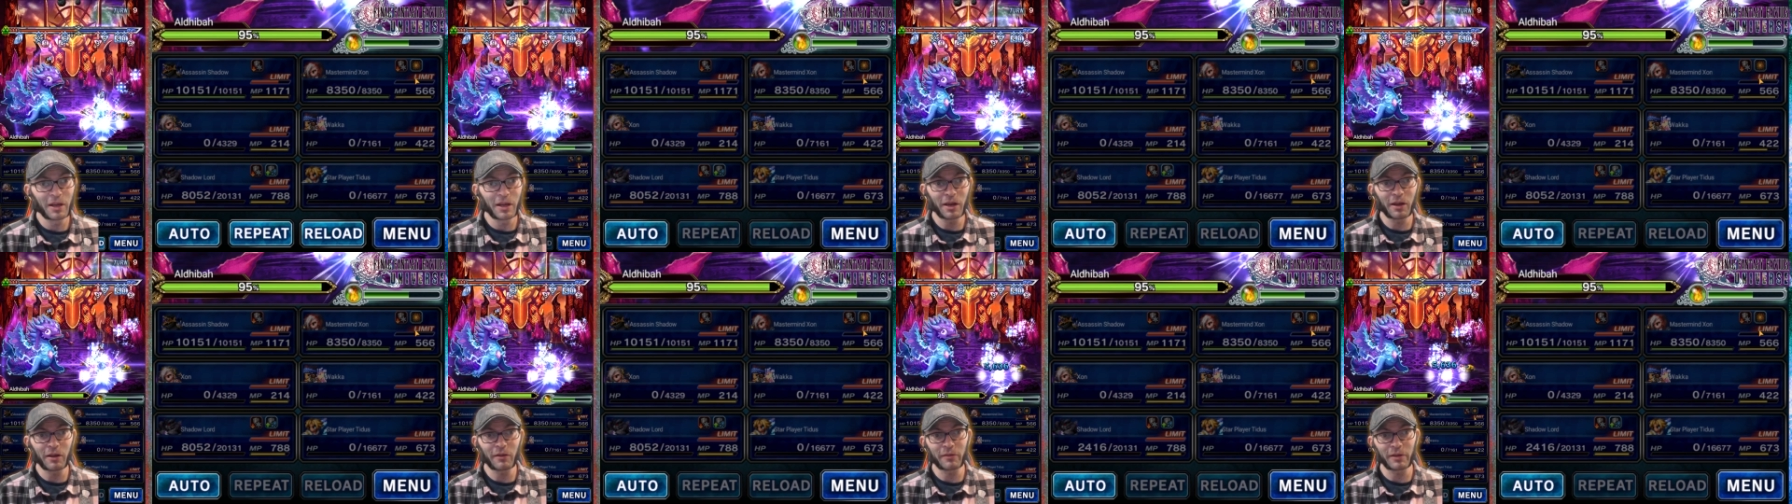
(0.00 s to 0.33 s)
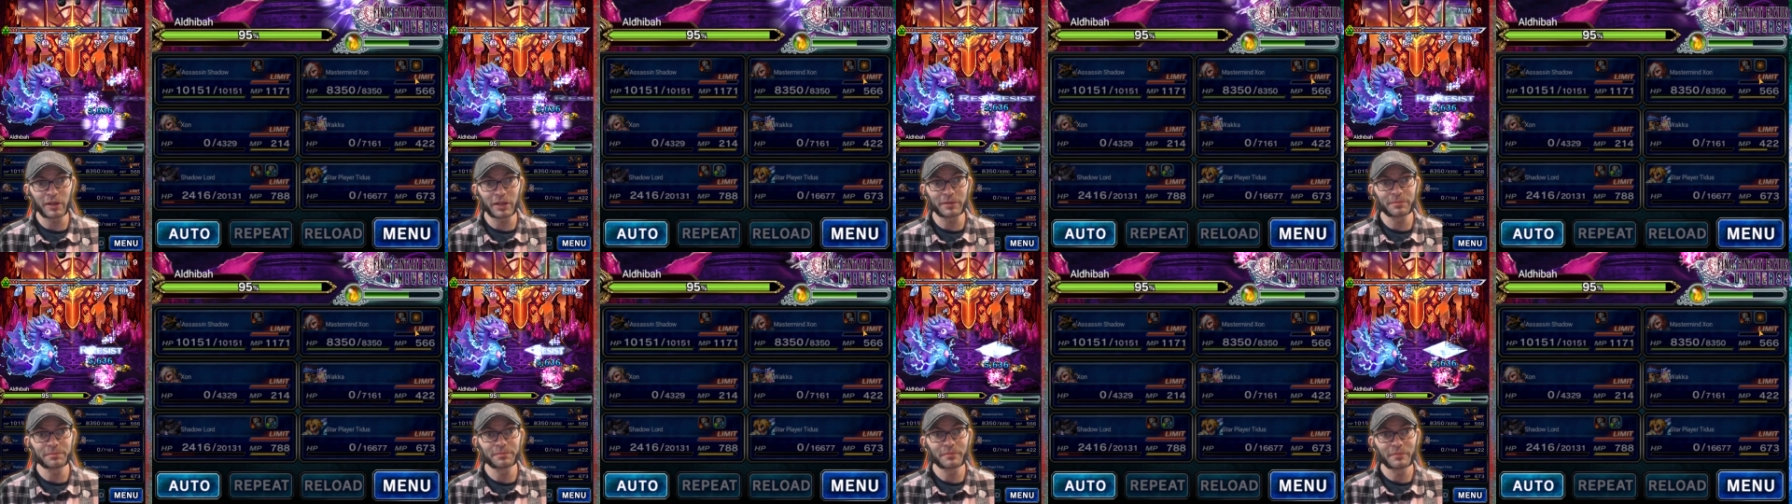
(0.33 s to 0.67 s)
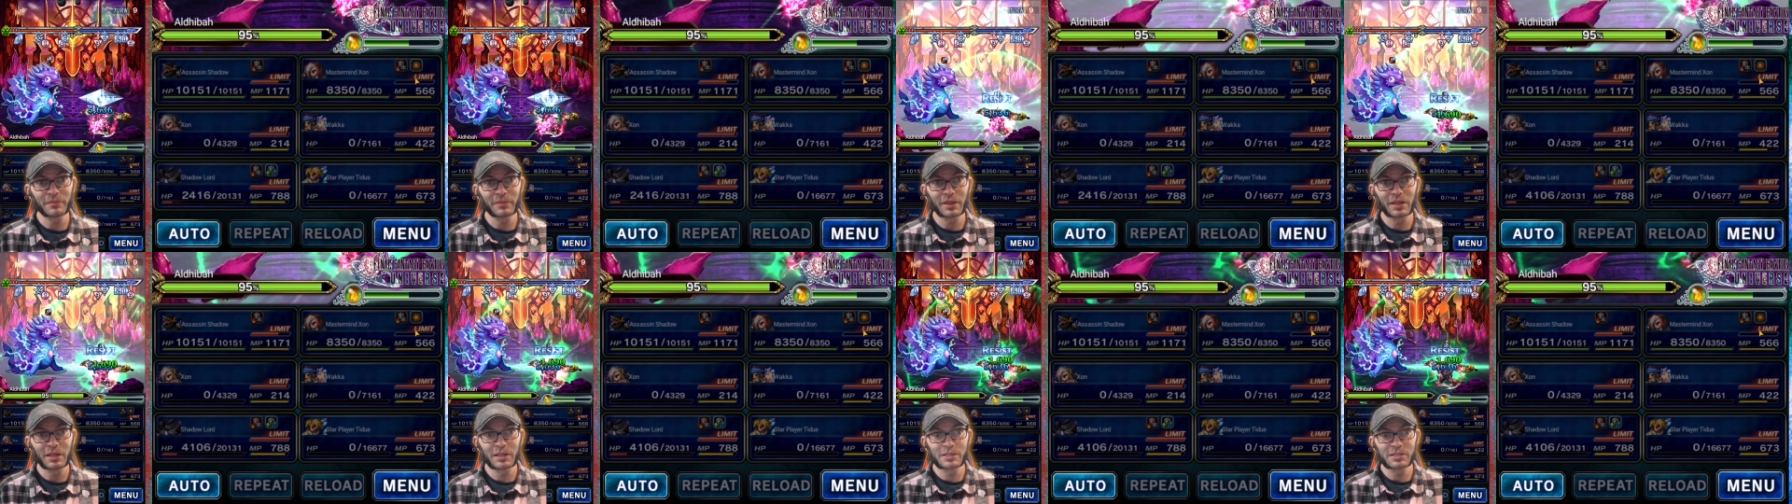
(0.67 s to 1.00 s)
Alright.
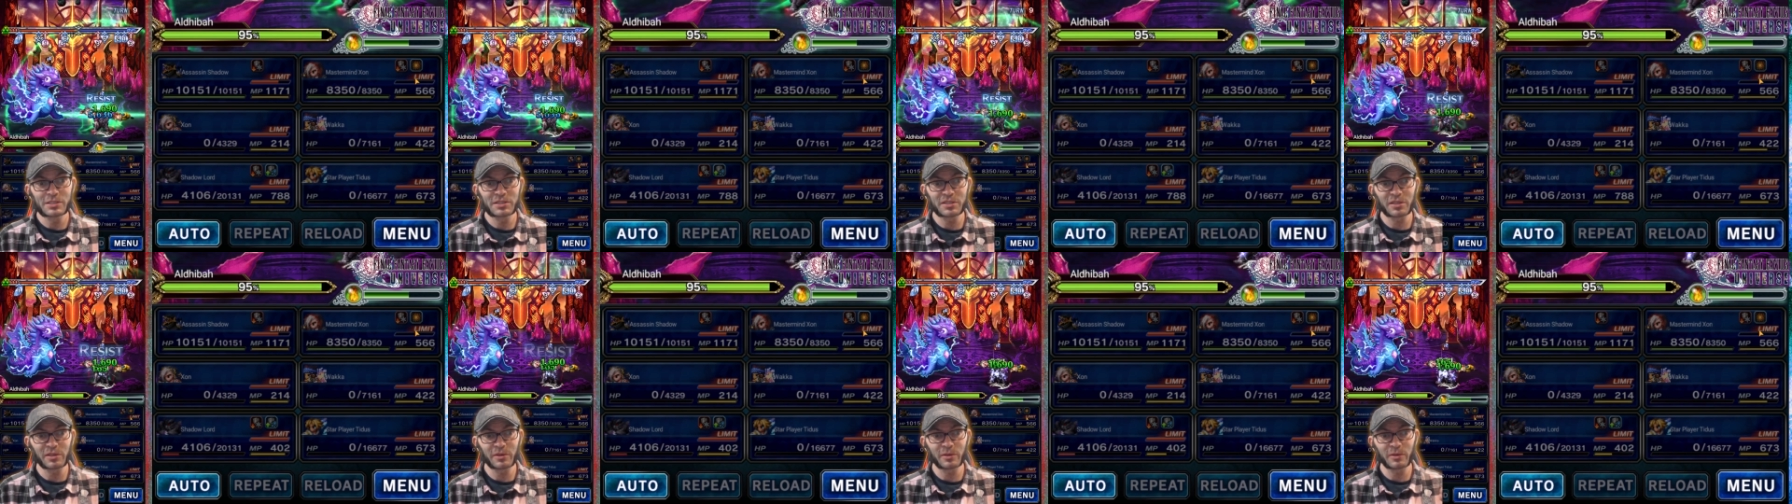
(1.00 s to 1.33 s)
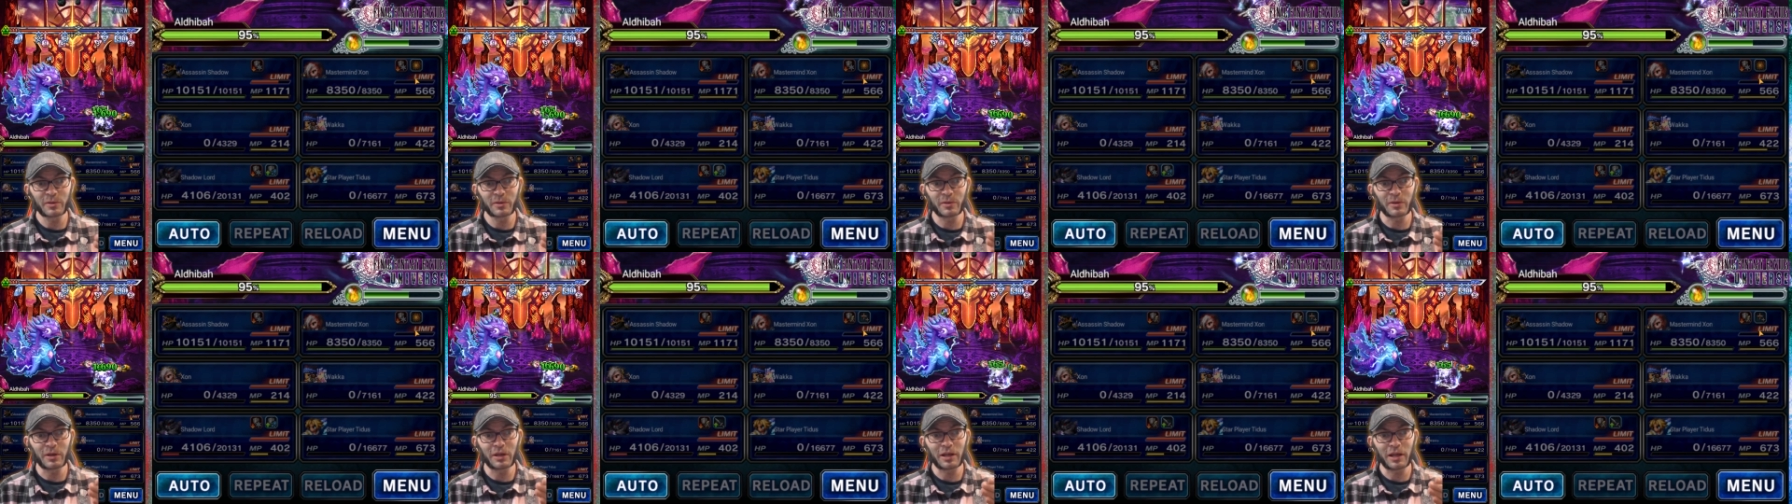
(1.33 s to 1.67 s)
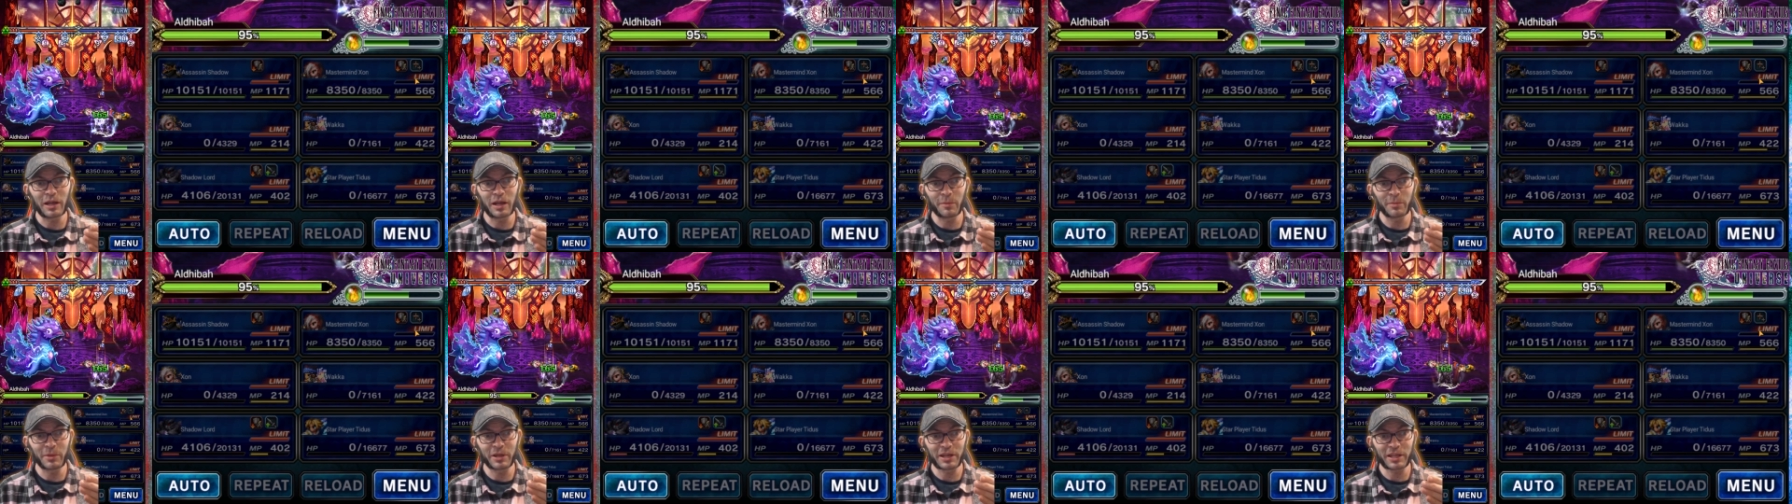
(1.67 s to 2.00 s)
So
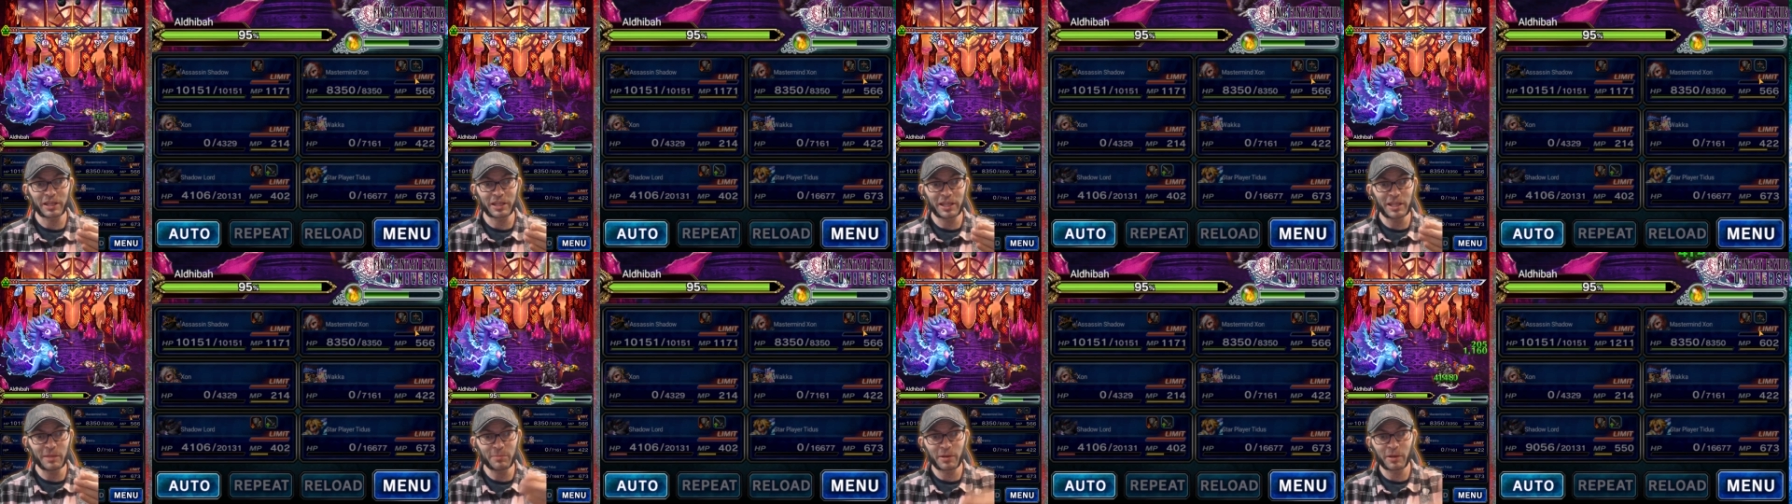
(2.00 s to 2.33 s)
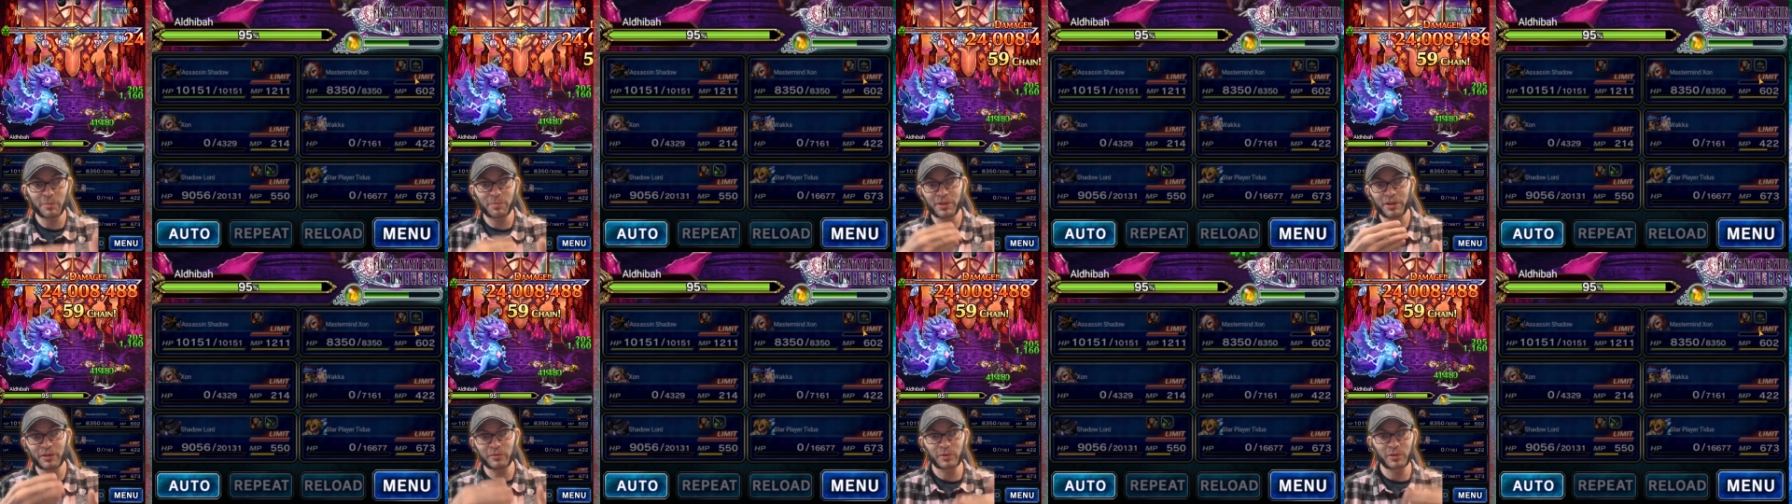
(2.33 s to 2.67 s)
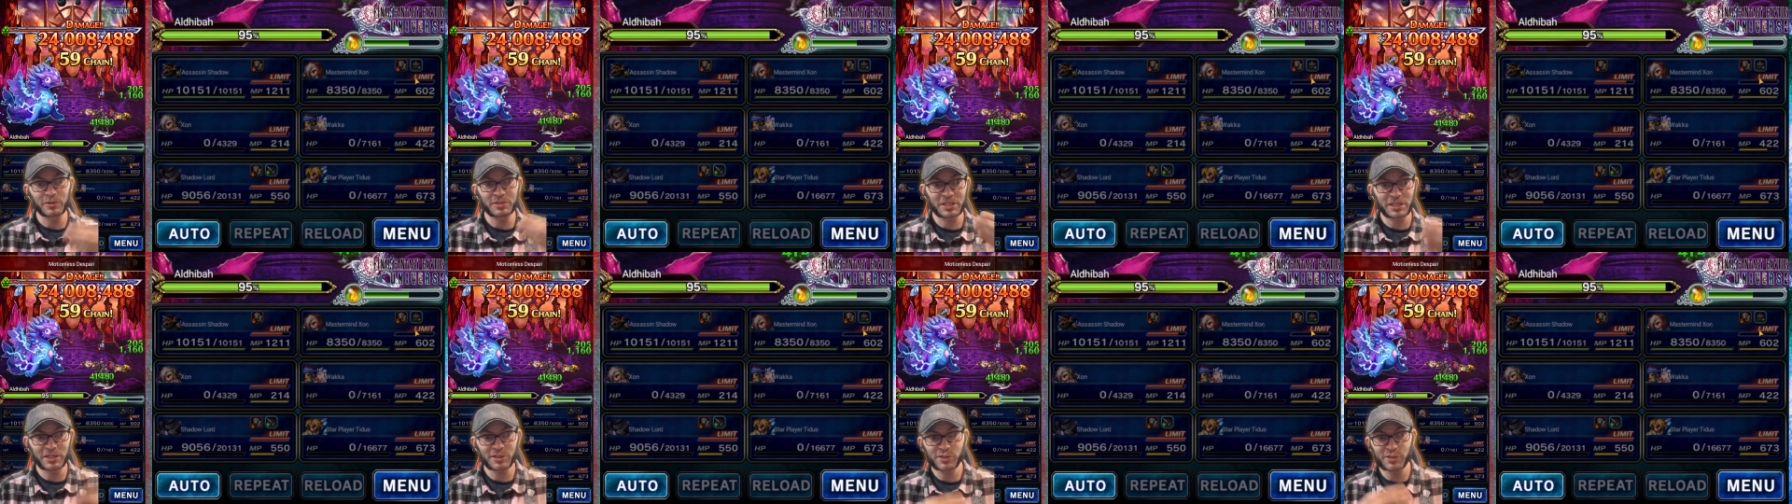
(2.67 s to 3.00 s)
I'm gonna keep up that
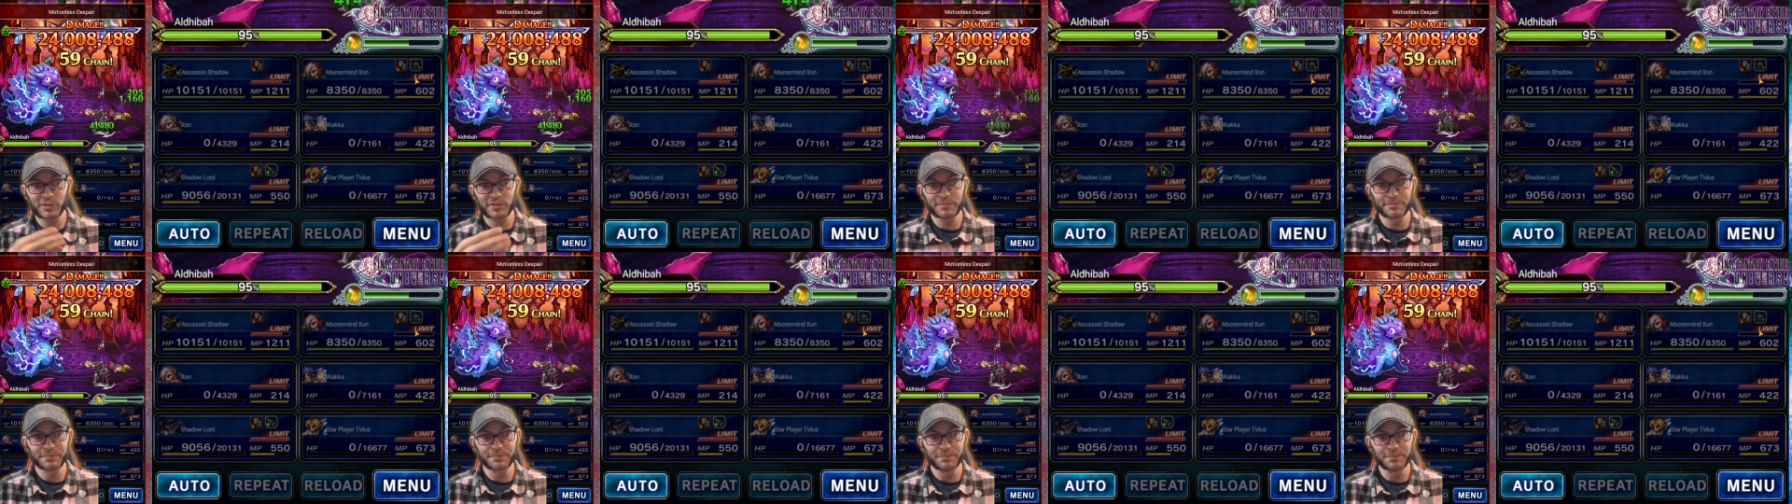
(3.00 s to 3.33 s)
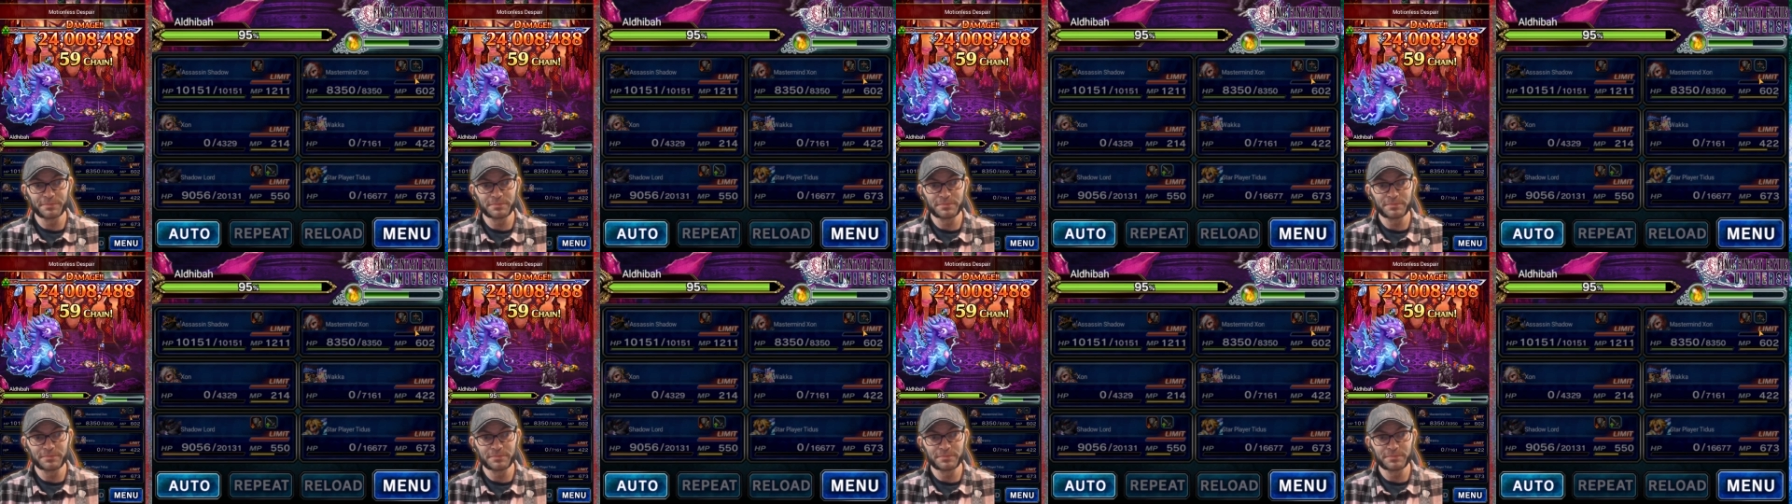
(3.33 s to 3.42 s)
rotation